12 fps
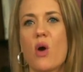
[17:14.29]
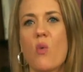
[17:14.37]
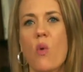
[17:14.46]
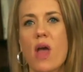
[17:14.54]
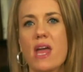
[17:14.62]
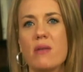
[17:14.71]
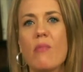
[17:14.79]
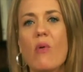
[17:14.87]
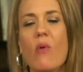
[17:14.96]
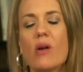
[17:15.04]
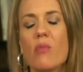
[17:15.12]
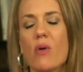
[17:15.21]
That when
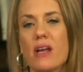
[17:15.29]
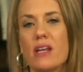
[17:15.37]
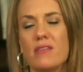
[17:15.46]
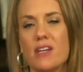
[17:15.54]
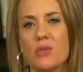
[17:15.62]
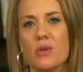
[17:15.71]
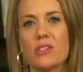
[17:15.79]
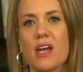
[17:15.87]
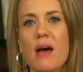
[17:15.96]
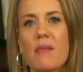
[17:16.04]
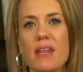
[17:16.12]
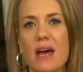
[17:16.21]
more and more individuals
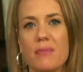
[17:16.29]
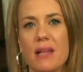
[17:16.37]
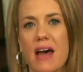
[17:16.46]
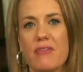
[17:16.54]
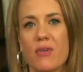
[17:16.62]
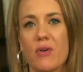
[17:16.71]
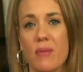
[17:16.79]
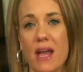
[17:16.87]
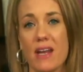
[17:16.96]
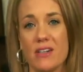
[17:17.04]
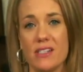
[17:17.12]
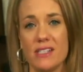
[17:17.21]
come to that platform
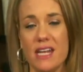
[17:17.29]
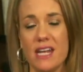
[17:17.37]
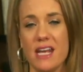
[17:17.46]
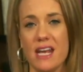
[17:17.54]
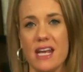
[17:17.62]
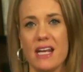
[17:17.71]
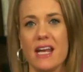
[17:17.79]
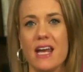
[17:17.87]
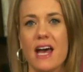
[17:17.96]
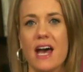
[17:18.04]
and are seeking